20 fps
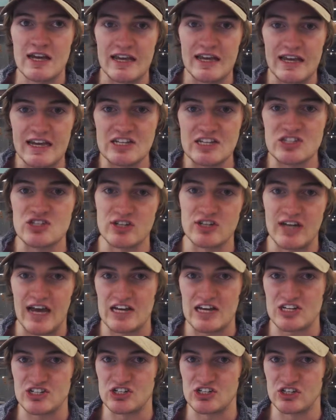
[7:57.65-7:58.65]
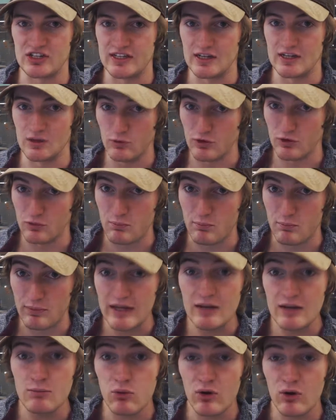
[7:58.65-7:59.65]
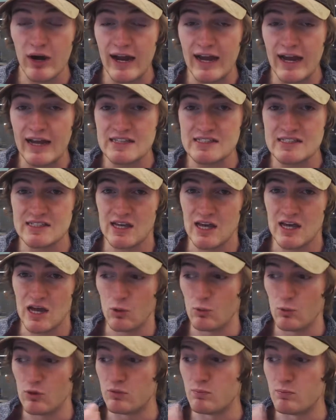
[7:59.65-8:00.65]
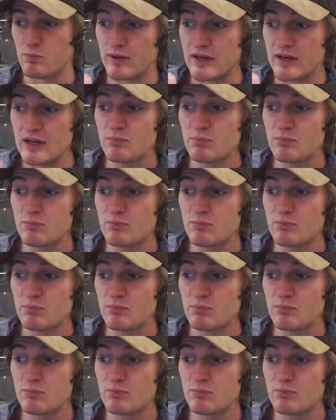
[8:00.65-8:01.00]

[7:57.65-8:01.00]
internationally with big brands, with big